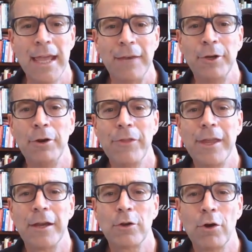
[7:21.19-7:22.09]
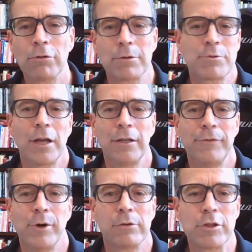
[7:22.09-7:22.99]
And if you don't know the end goal or
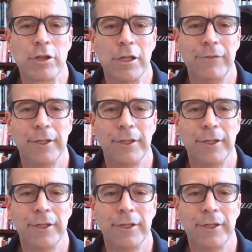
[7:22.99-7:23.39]
objective you want to achieve,